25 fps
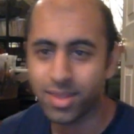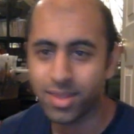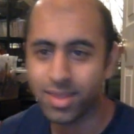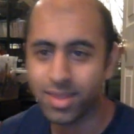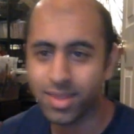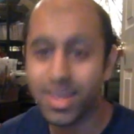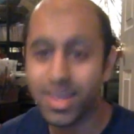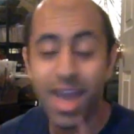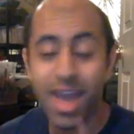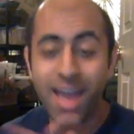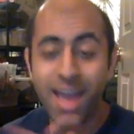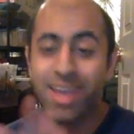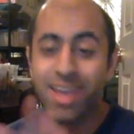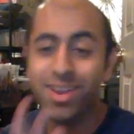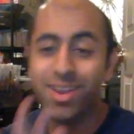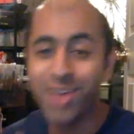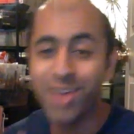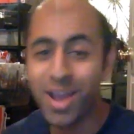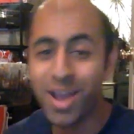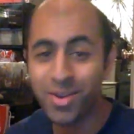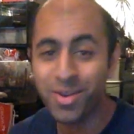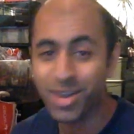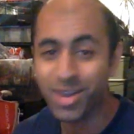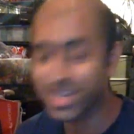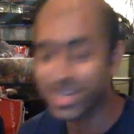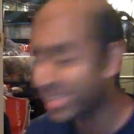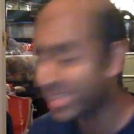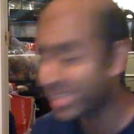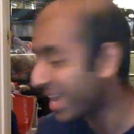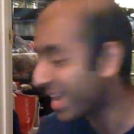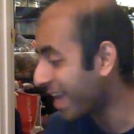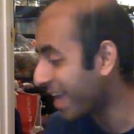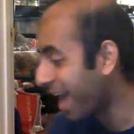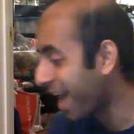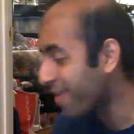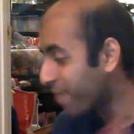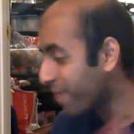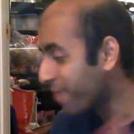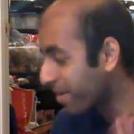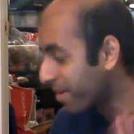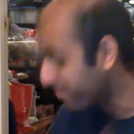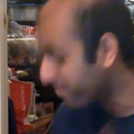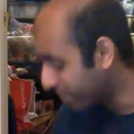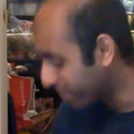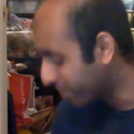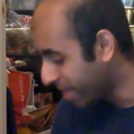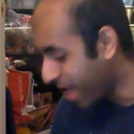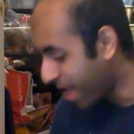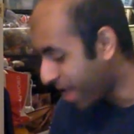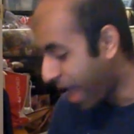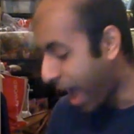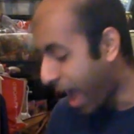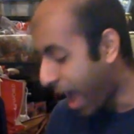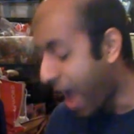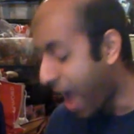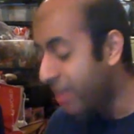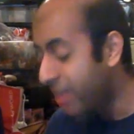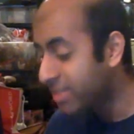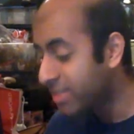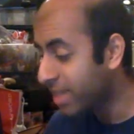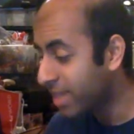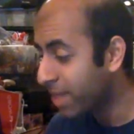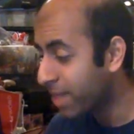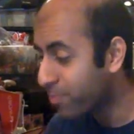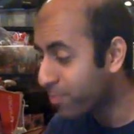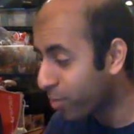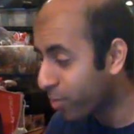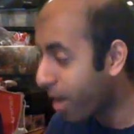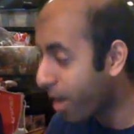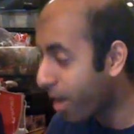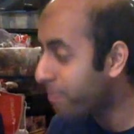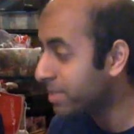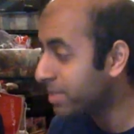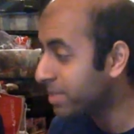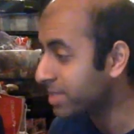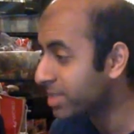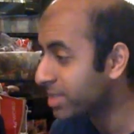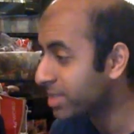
yeah, you're not going insane. I, I, I, I promise